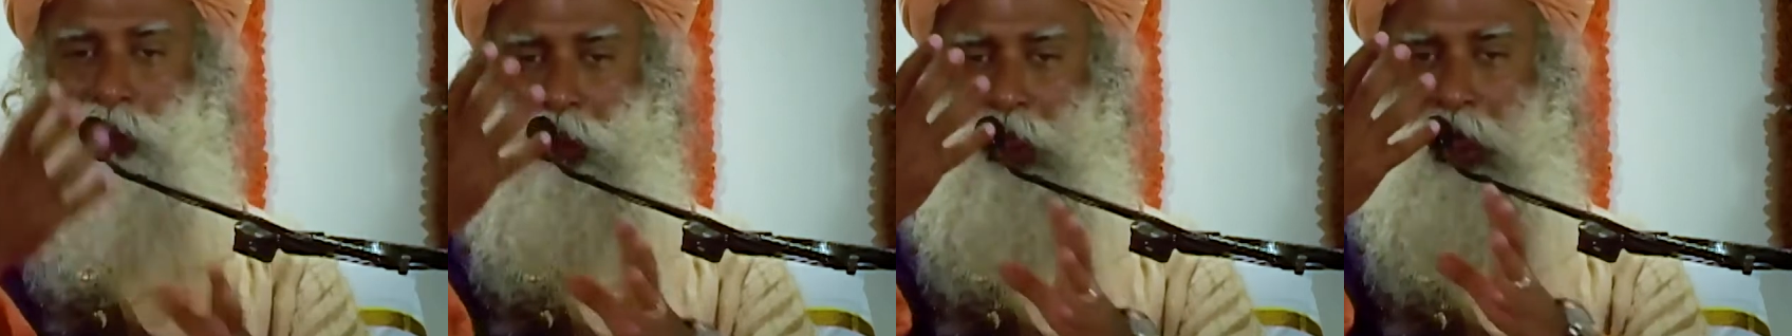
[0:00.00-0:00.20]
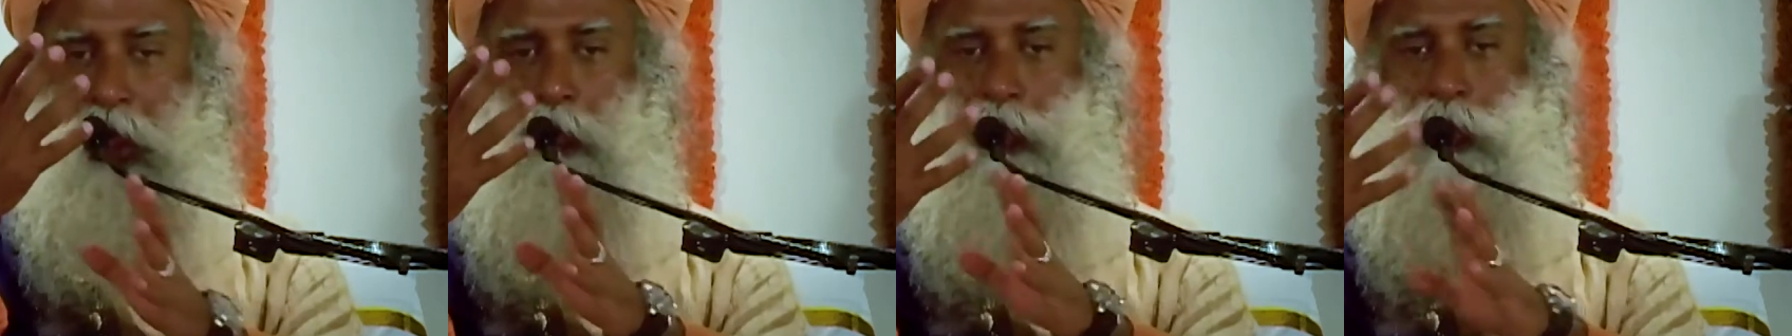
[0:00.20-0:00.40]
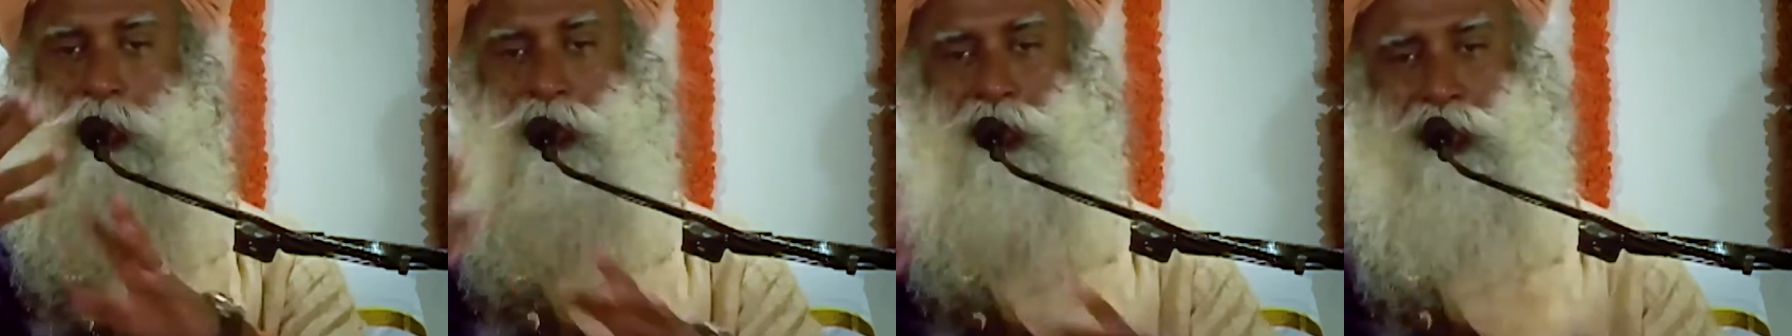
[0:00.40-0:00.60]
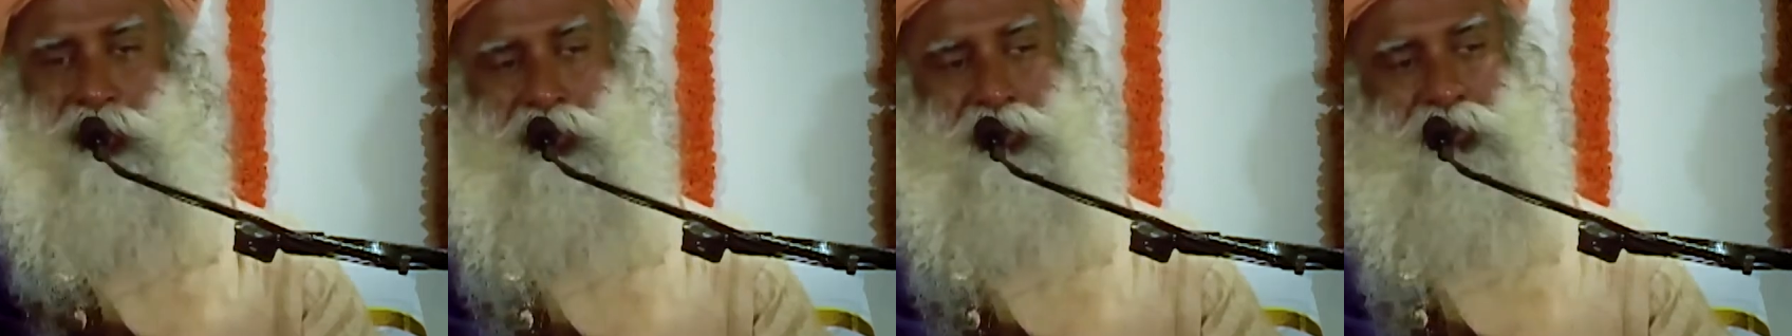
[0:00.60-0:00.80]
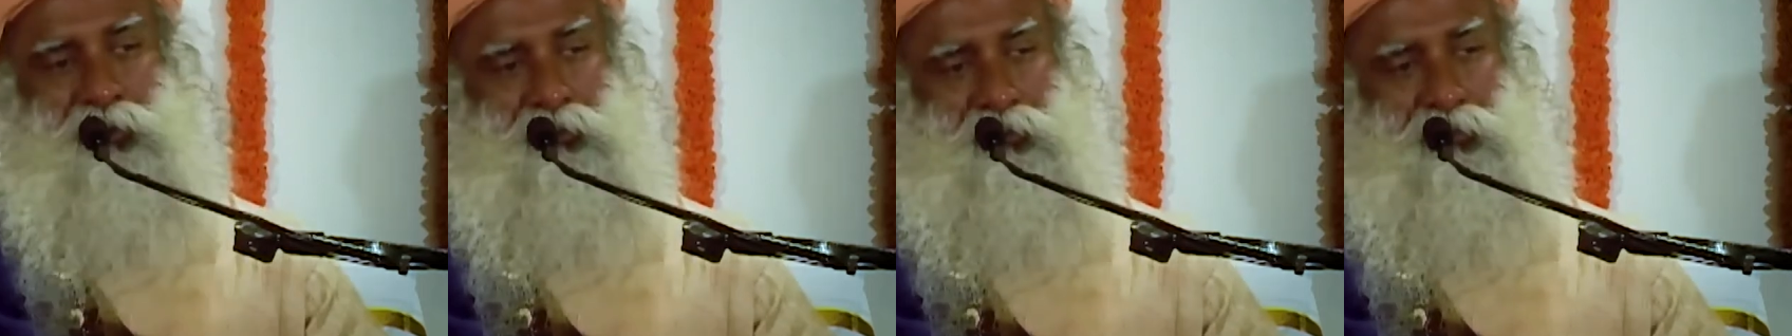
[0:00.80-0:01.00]
happened
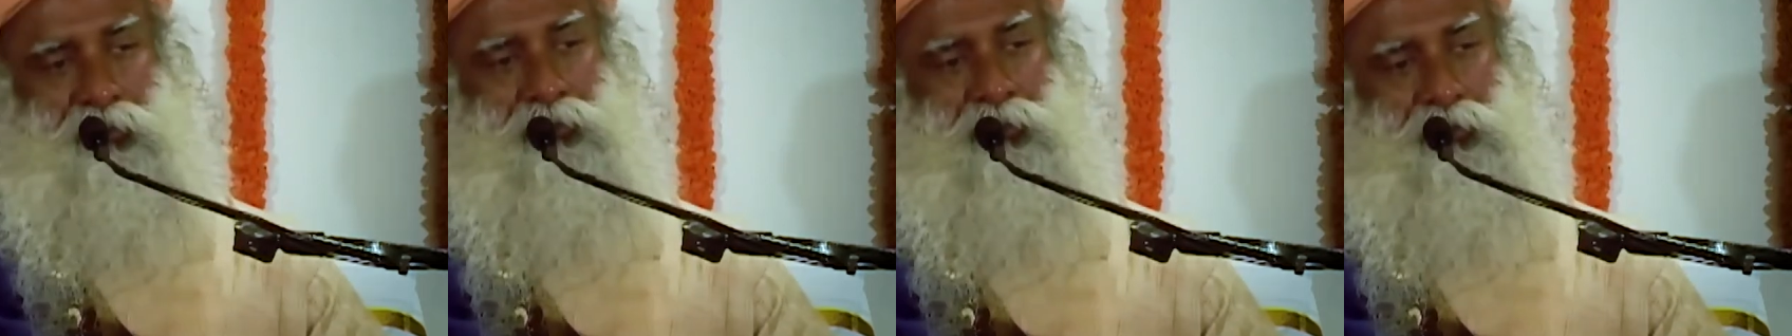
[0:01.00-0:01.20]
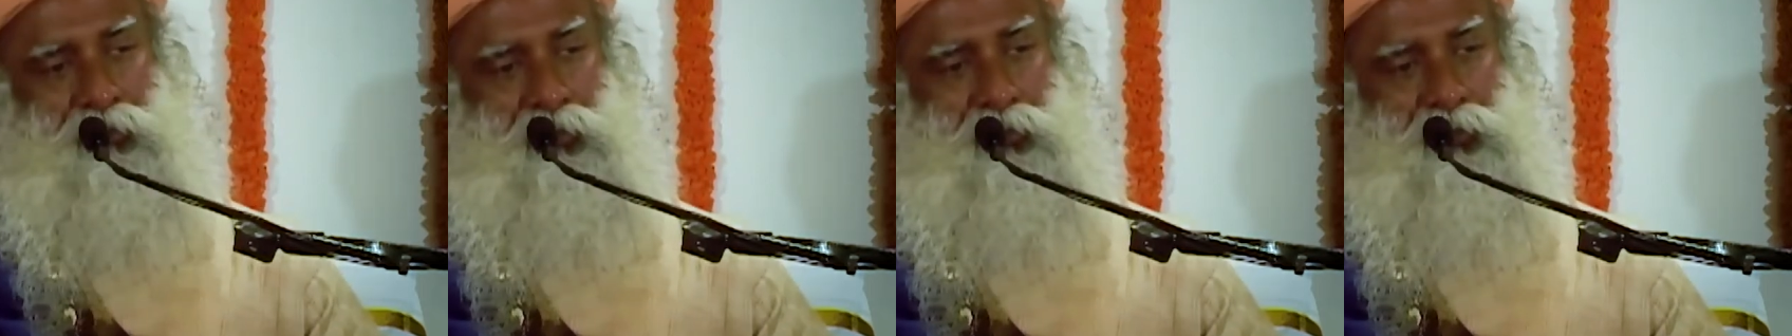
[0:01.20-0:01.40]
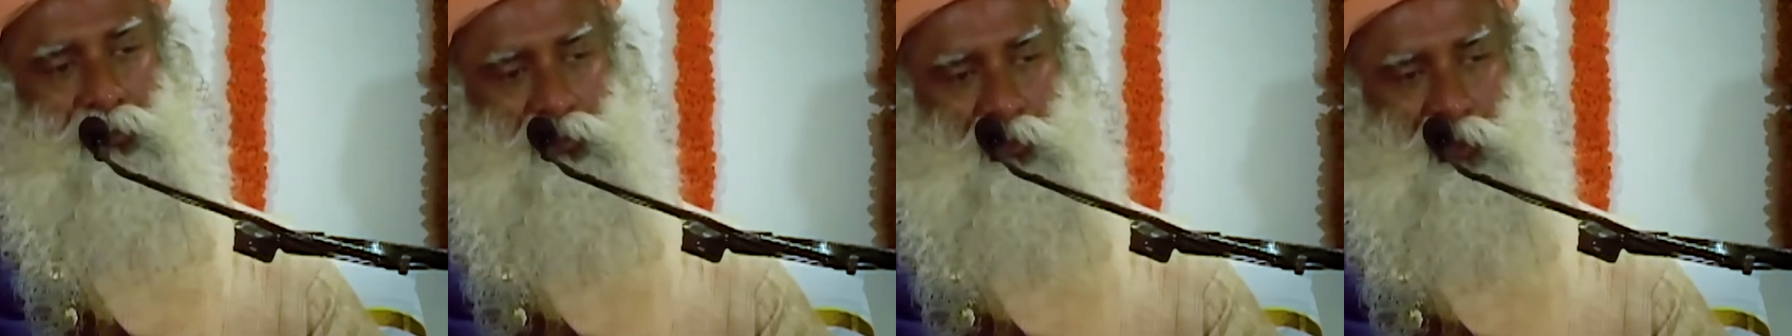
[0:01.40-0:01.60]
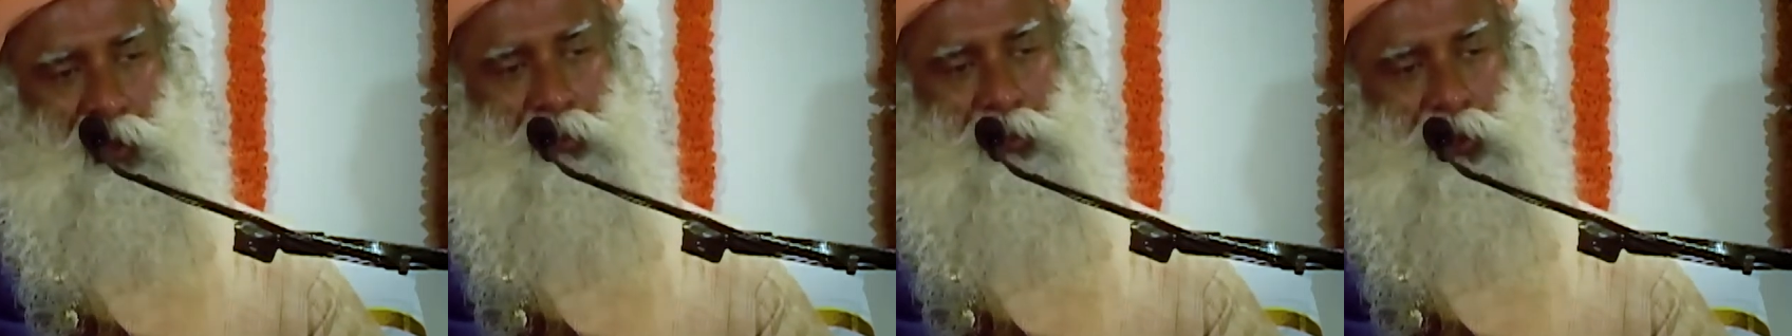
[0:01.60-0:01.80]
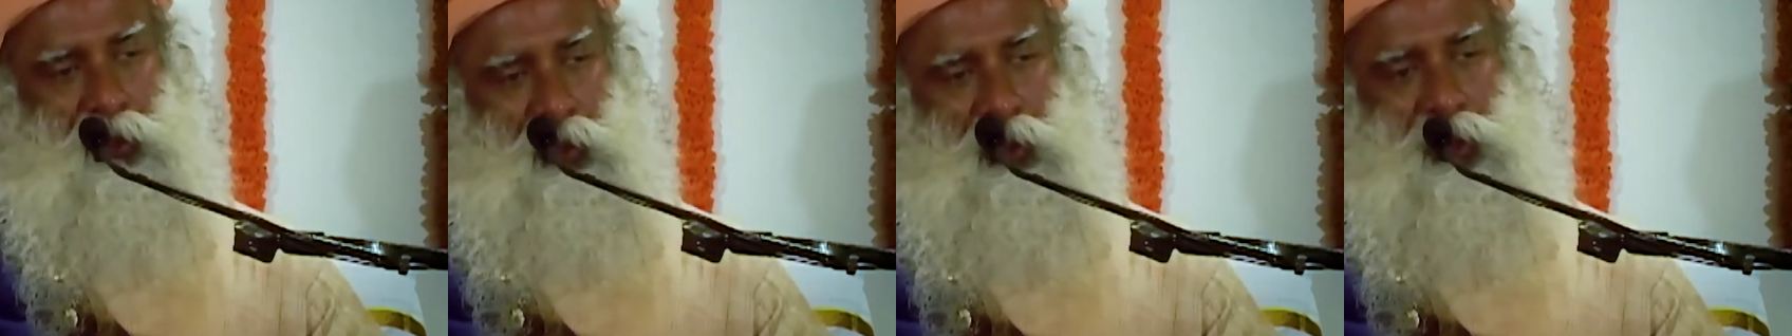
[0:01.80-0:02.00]
from
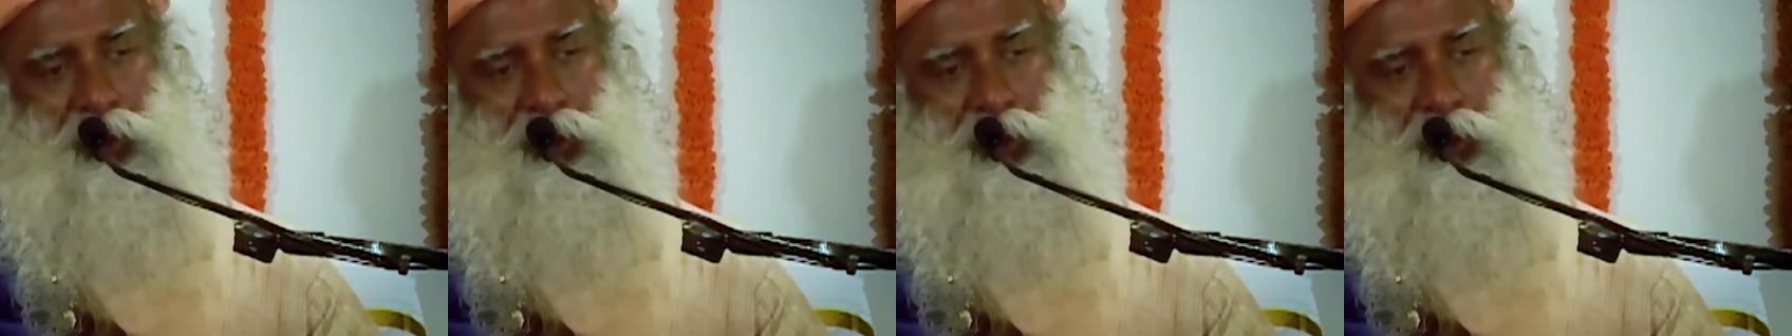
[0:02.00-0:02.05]
the earth